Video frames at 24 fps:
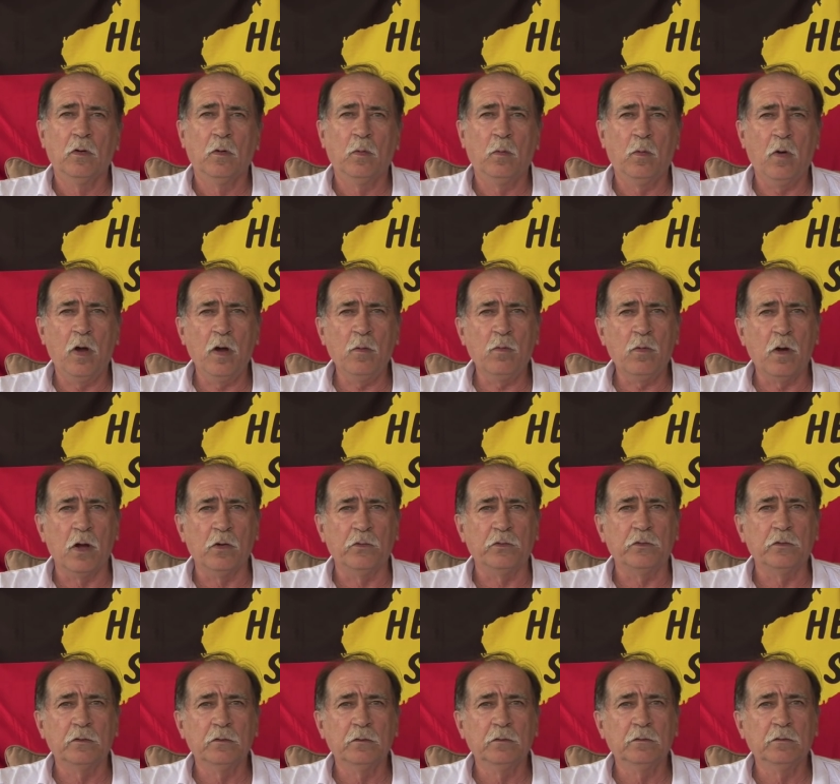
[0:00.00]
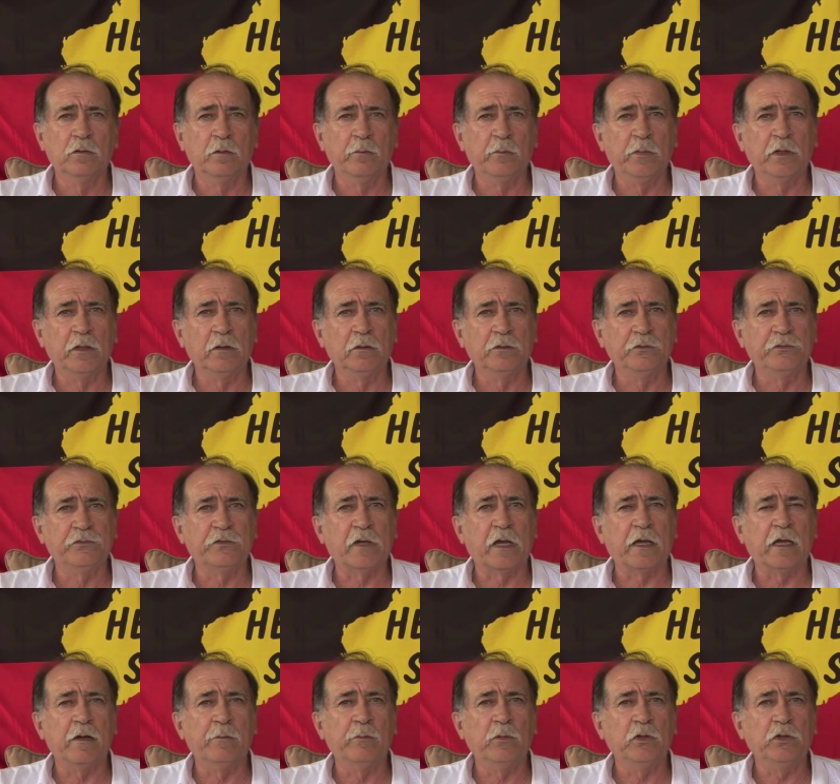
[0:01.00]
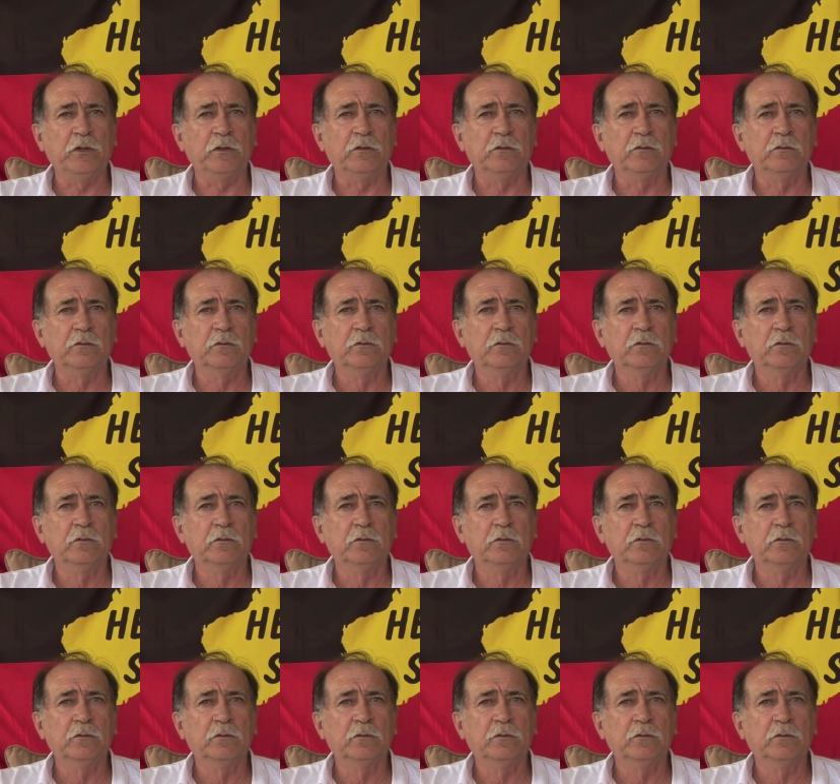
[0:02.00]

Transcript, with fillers: Why won't the Middle East take our meat?